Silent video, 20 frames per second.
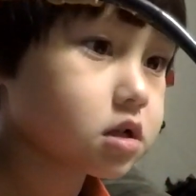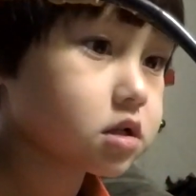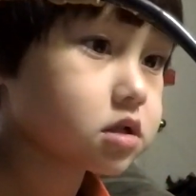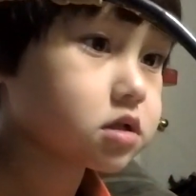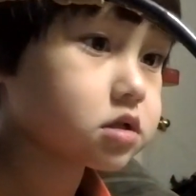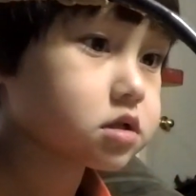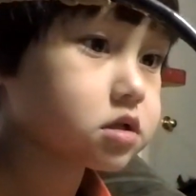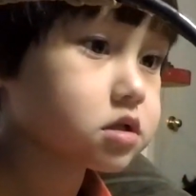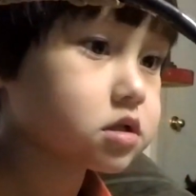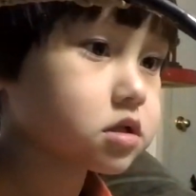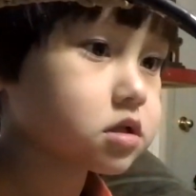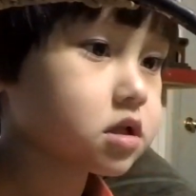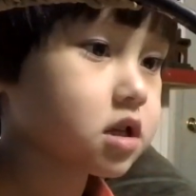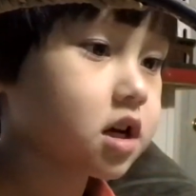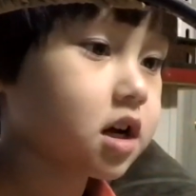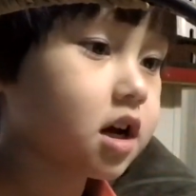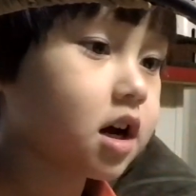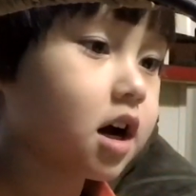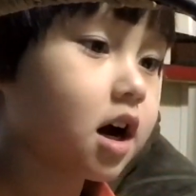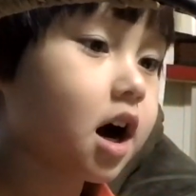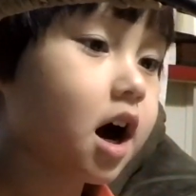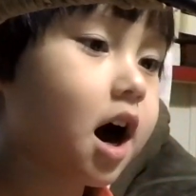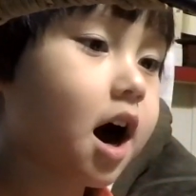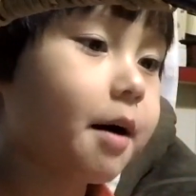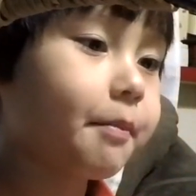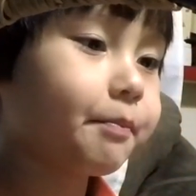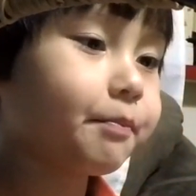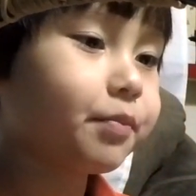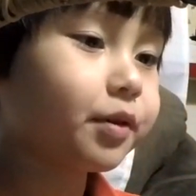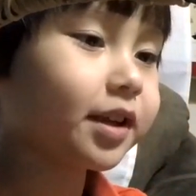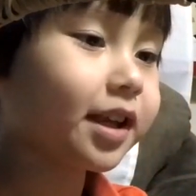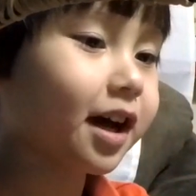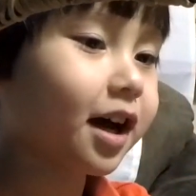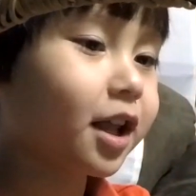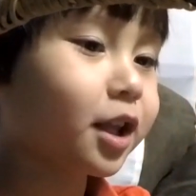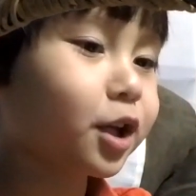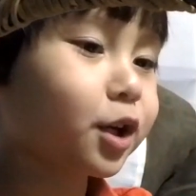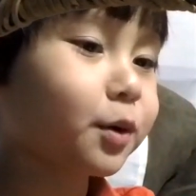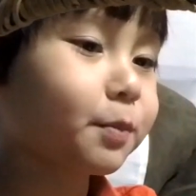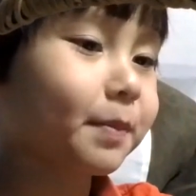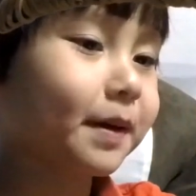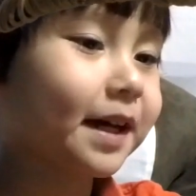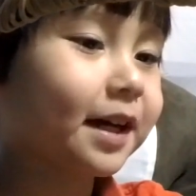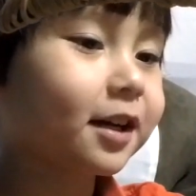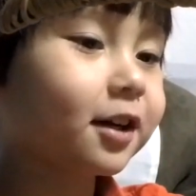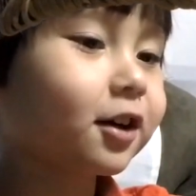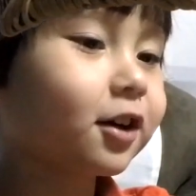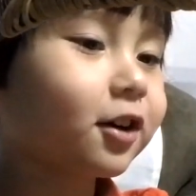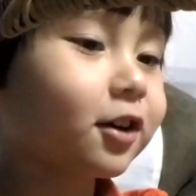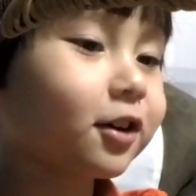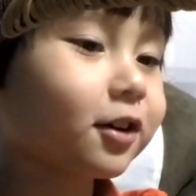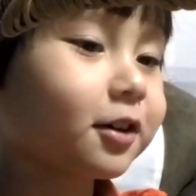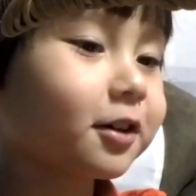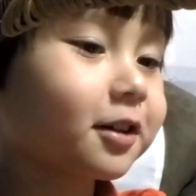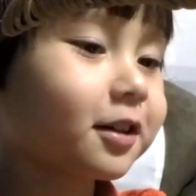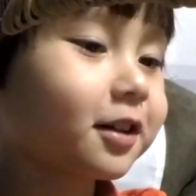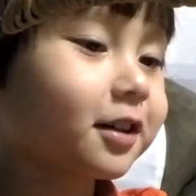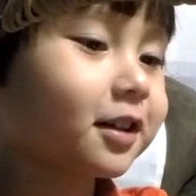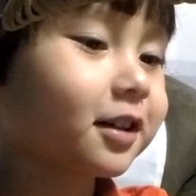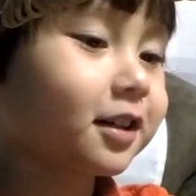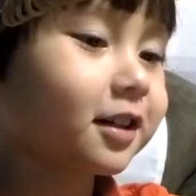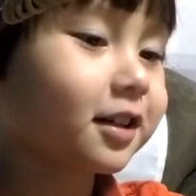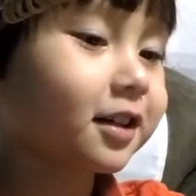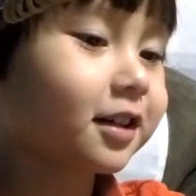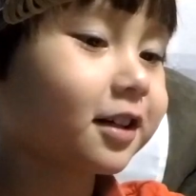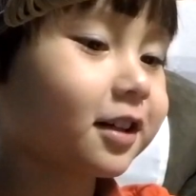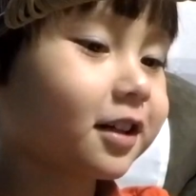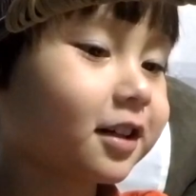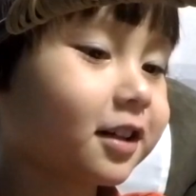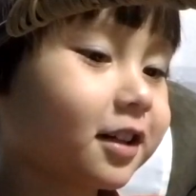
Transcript: Jess? Um, put it on your finger. Okay.